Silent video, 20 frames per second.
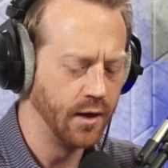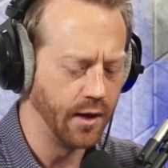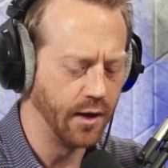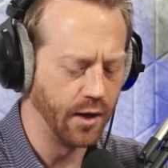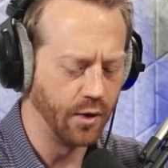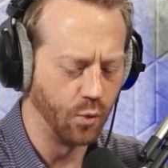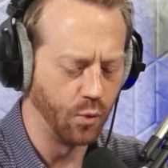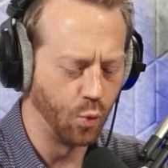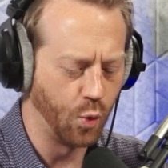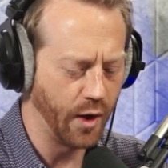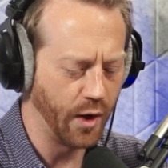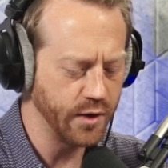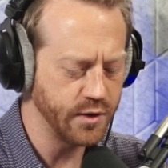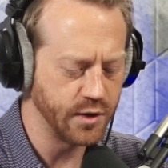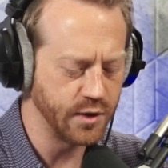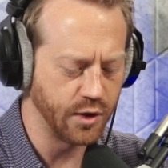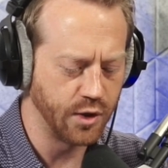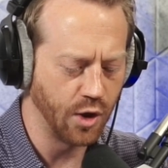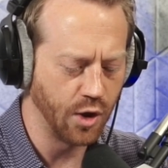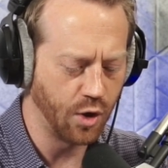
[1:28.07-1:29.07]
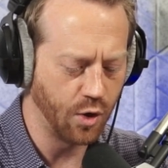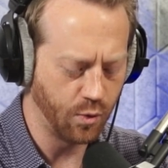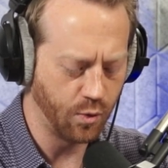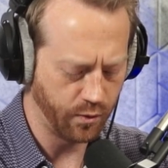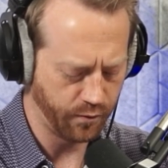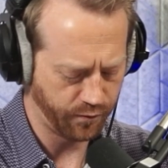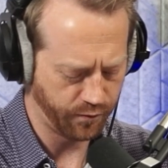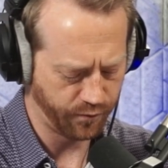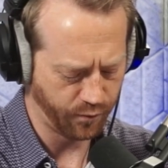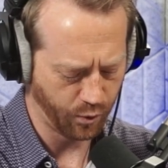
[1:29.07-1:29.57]
where to go
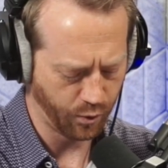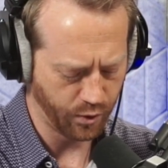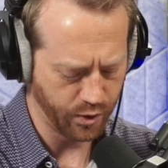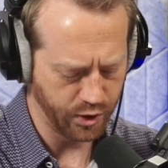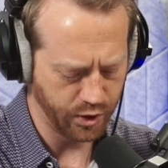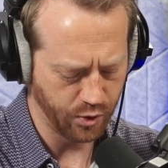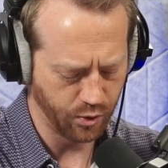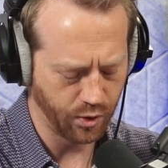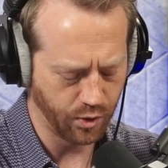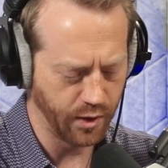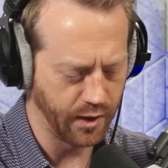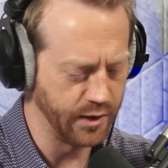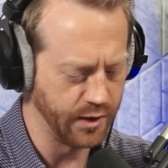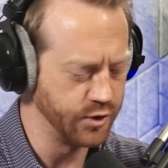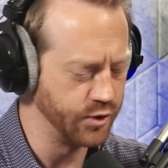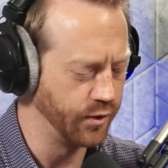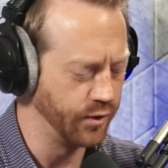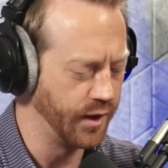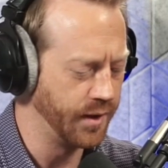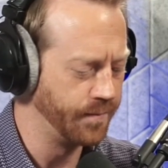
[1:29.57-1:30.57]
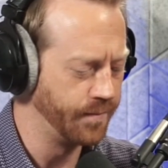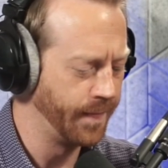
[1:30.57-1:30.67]
for your injury.